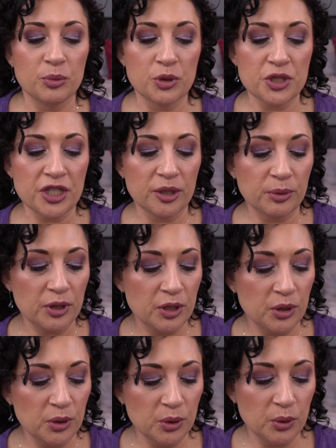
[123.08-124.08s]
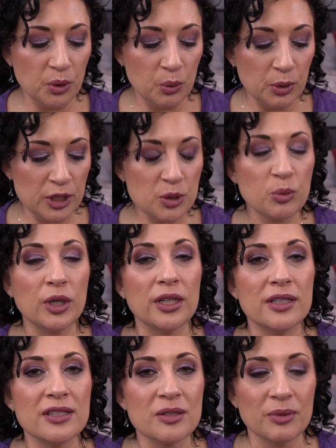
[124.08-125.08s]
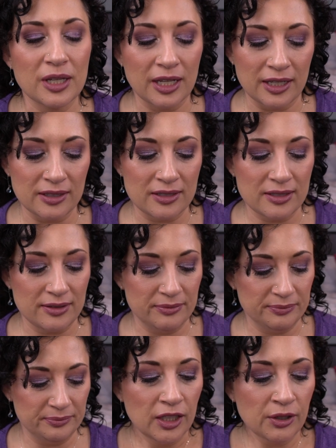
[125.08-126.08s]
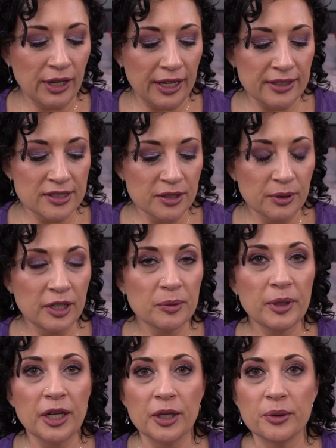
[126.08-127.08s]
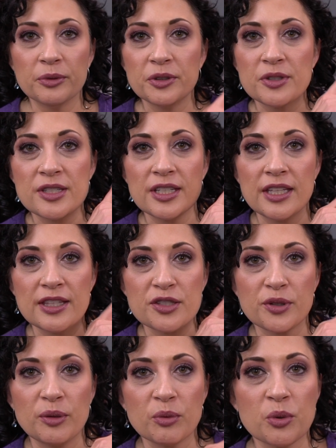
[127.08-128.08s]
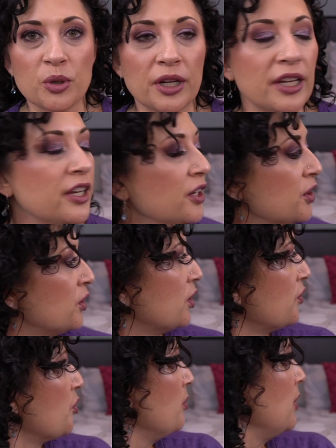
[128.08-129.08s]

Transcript: we'll share with you which ones we get. Okay, so here we go. You'll see the screen recording here over